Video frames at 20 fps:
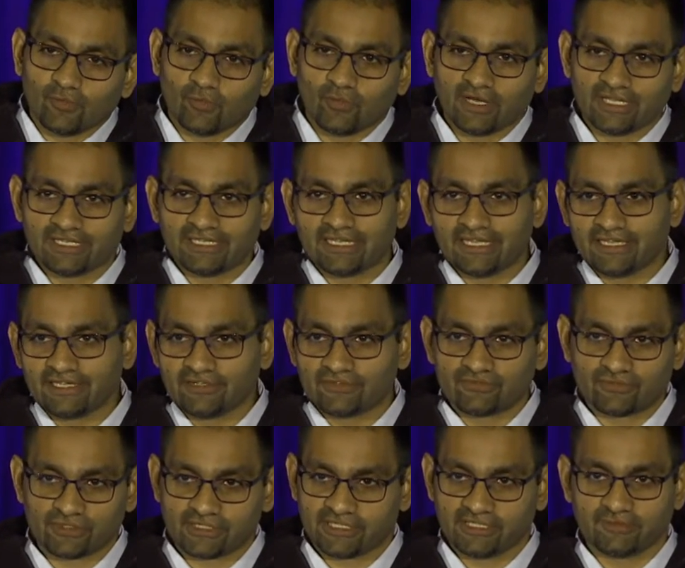one day
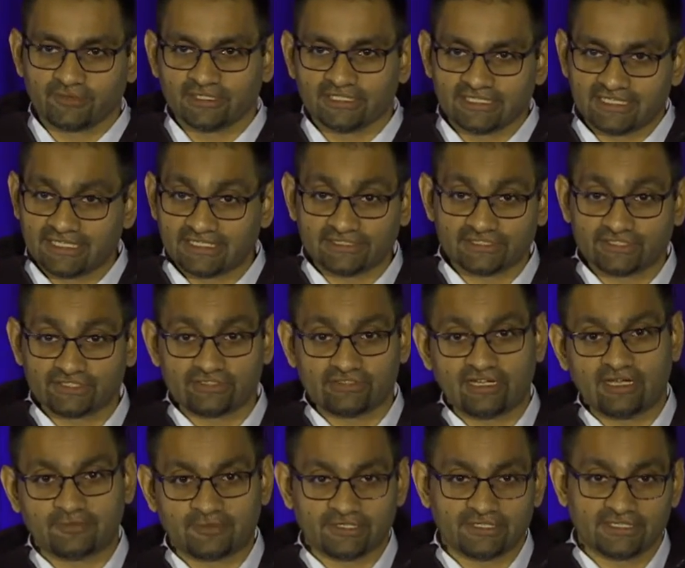of working with it, I just
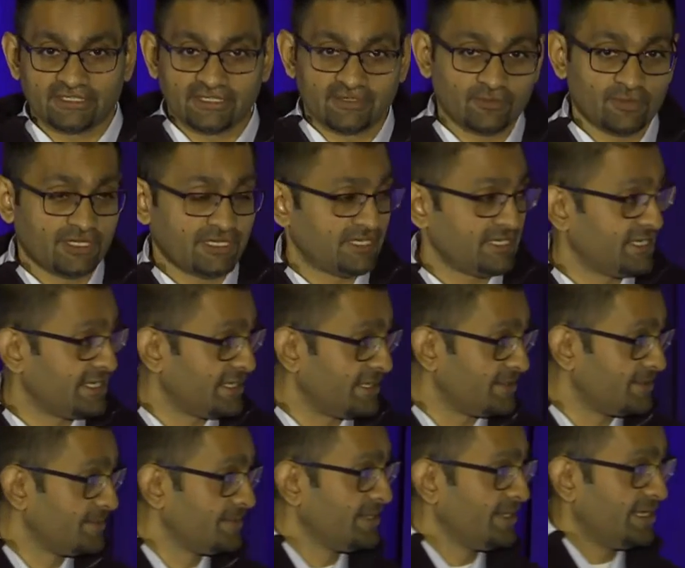dropped it and went ahead.
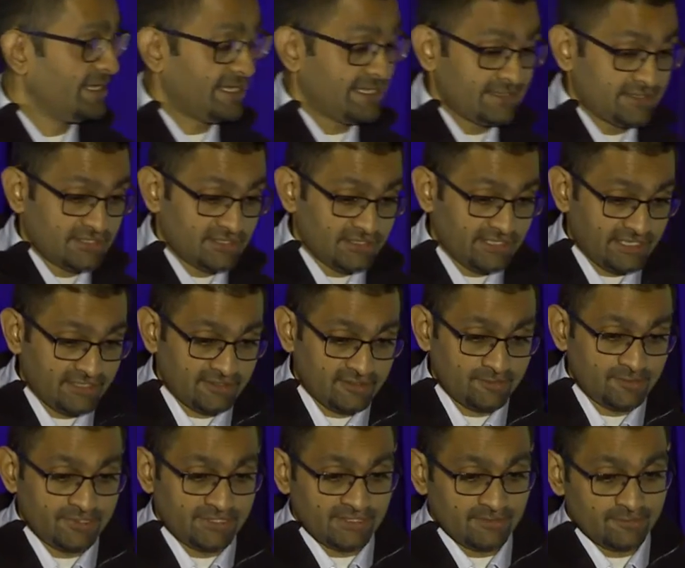And turned out
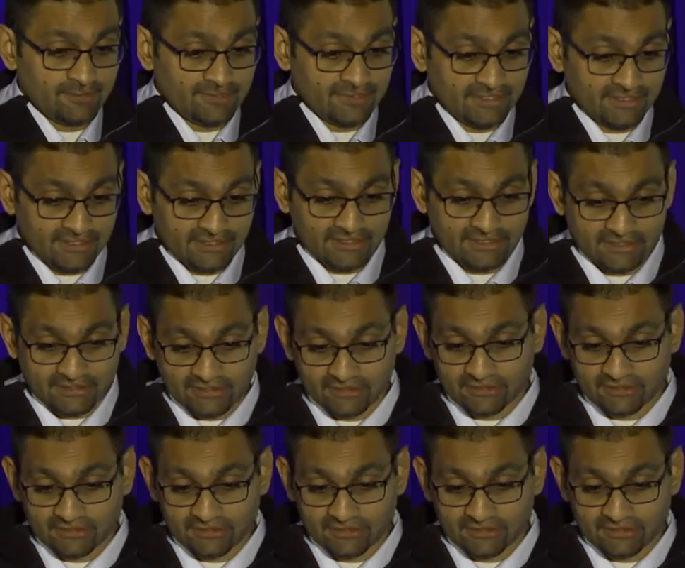to be a